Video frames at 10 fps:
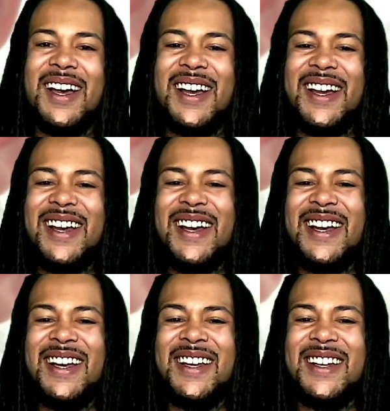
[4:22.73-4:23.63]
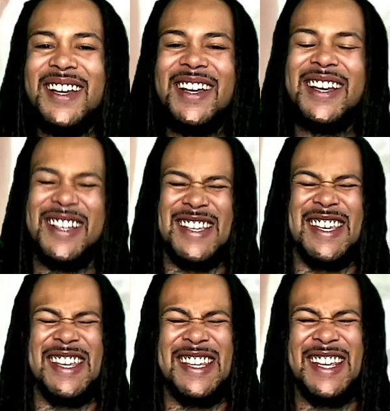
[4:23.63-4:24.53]

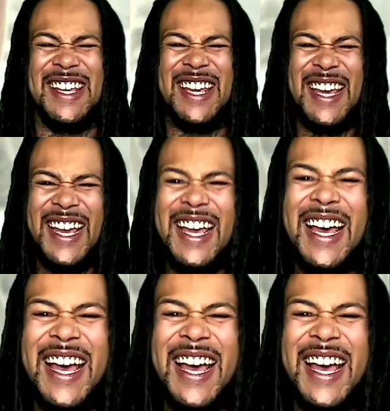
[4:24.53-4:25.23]
The person shown says nothing.